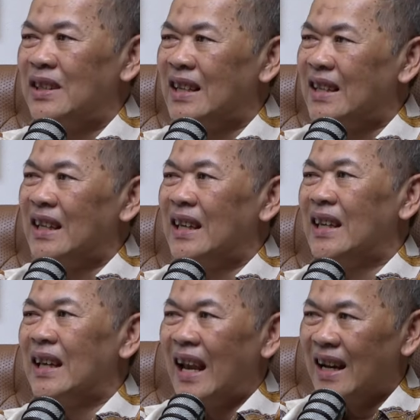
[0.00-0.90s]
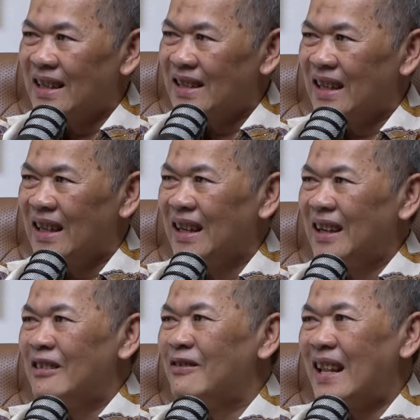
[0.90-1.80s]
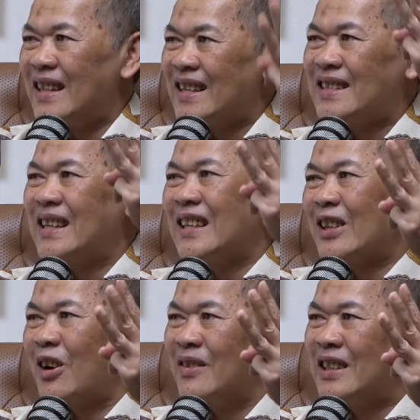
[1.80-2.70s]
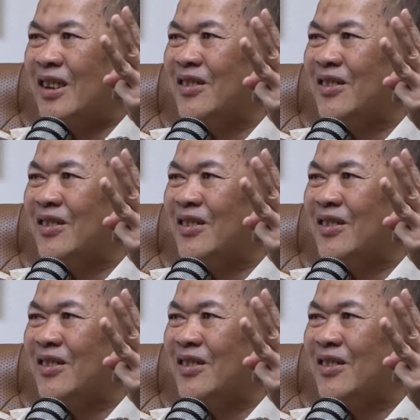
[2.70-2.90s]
dirty energy when these three is always